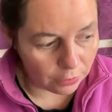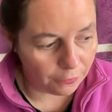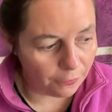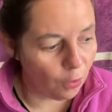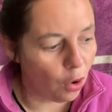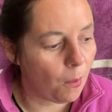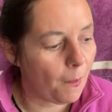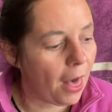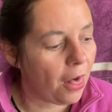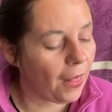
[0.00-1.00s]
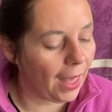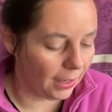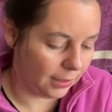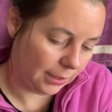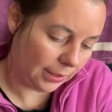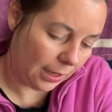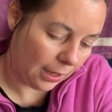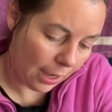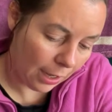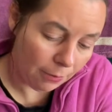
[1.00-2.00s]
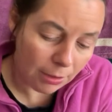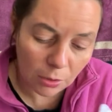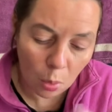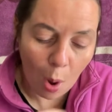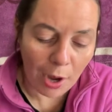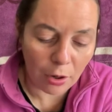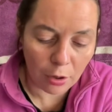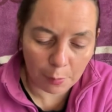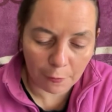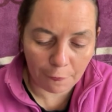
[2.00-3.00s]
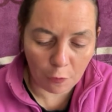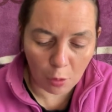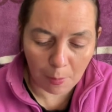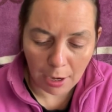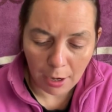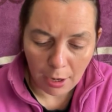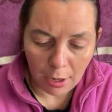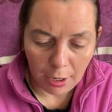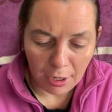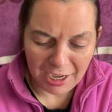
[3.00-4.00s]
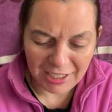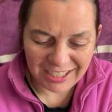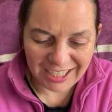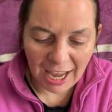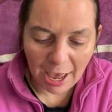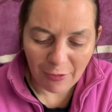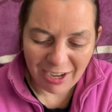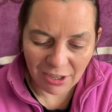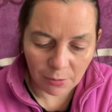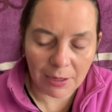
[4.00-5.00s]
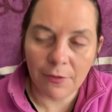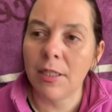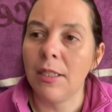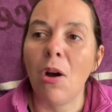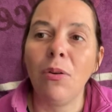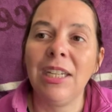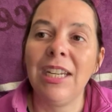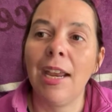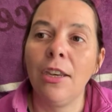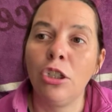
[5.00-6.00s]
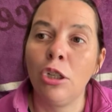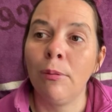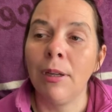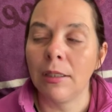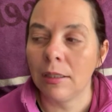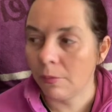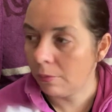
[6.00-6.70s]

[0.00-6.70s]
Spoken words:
from that scent, and it was quite a good performer. It did have a little bit of a salty edge to it,